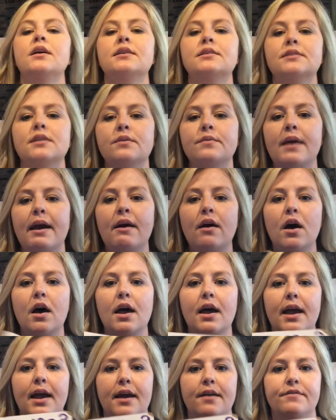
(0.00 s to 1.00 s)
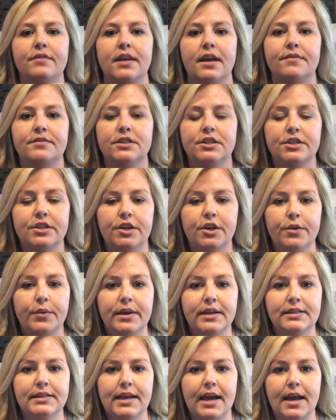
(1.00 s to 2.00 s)
So now all I have left to do
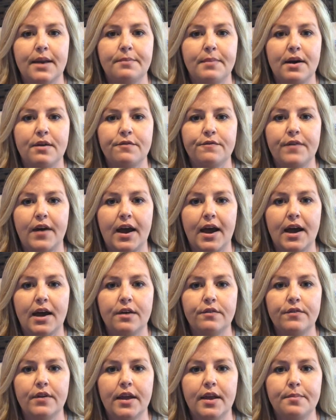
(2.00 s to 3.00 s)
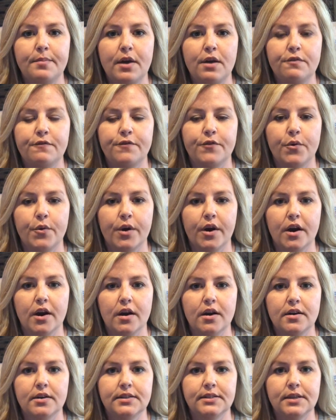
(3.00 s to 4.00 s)
is add my 5 and my
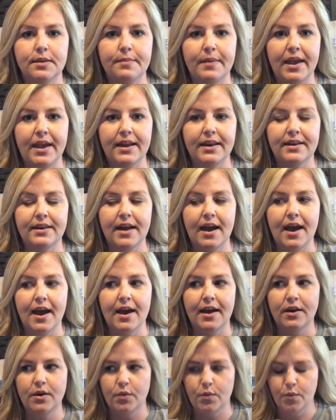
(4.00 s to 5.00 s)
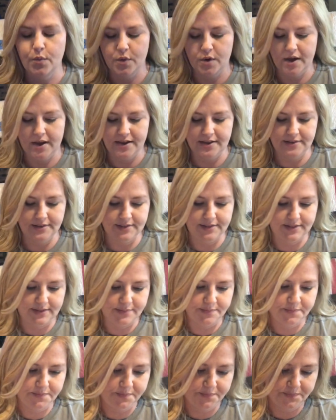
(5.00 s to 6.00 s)
4 to make 9 1s.